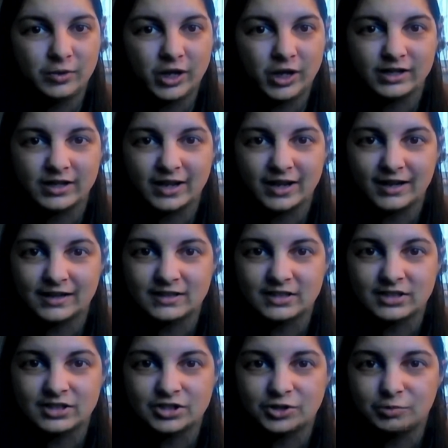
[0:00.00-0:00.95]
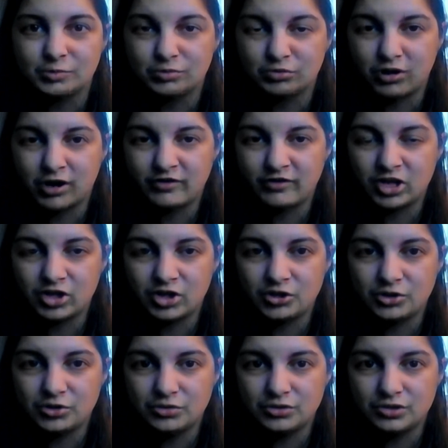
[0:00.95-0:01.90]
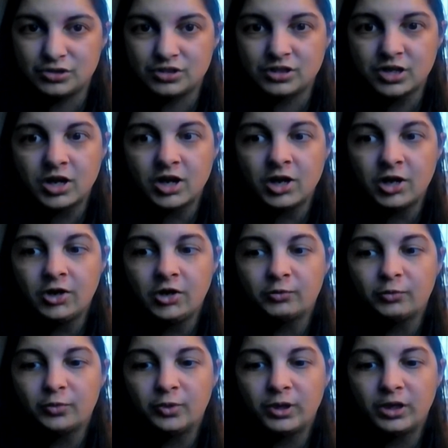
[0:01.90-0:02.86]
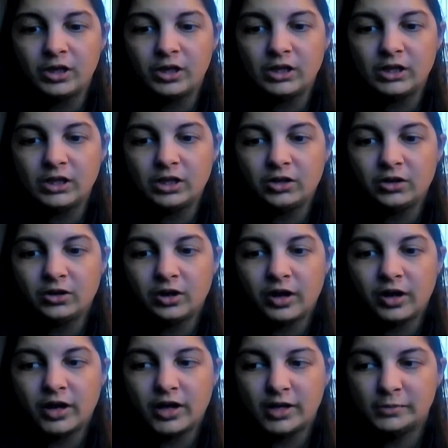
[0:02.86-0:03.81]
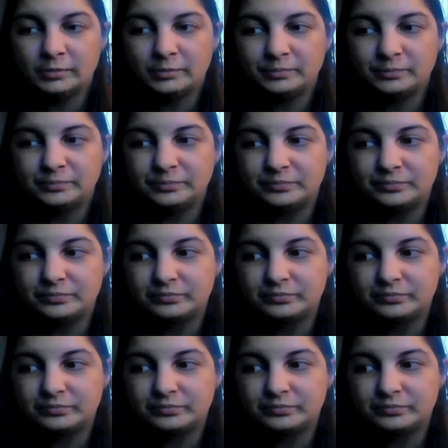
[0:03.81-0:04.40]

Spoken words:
We had access to private loos. We also